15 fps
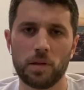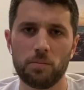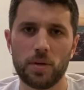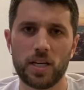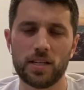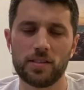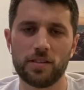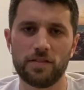
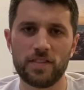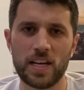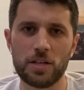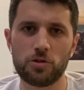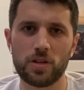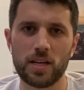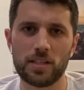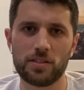Because
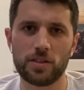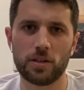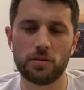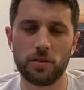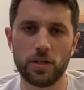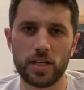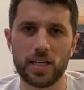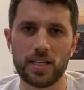eventually I started
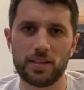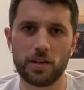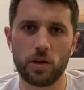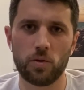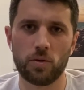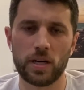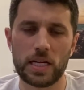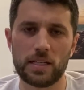looking at the
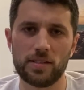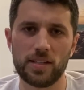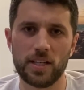coins